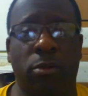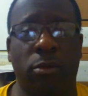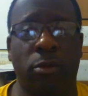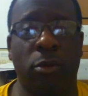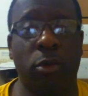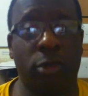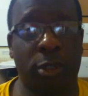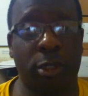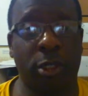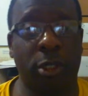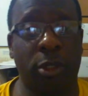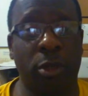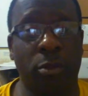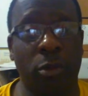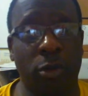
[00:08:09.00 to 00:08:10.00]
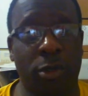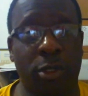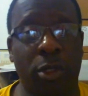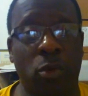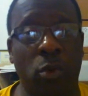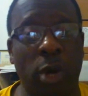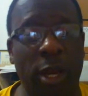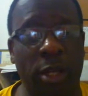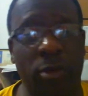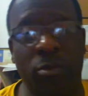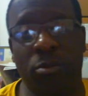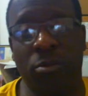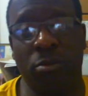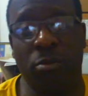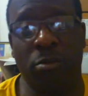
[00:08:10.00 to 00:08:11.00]
They're mostly white
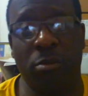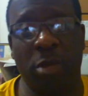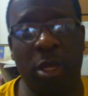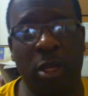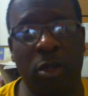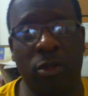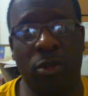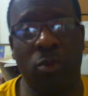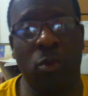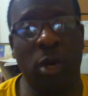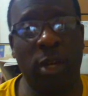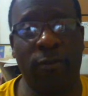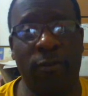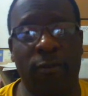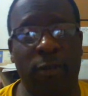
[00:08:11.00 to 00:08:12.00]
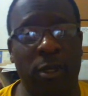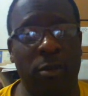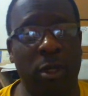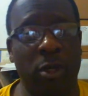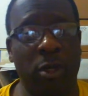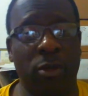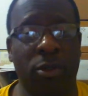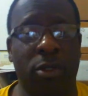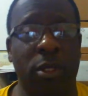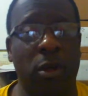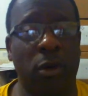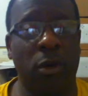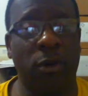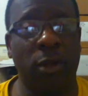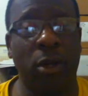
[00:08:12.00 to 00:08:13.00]
males and white females that
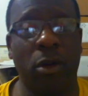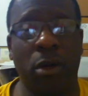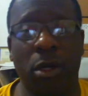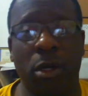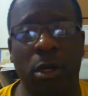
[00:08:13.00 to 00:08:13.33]
are there.